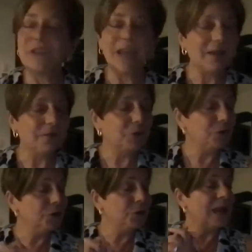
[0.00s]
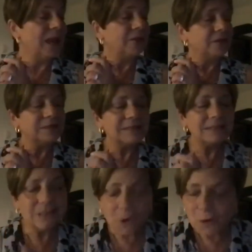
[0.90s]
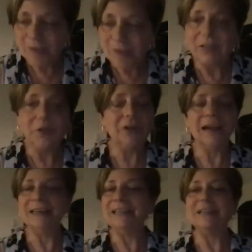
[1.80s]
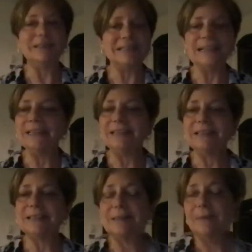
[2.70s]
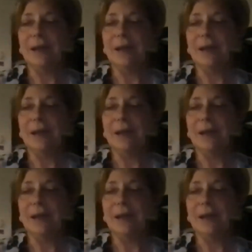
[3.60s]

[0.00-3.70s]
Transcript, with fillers: to have you. You have so many good ideas. It's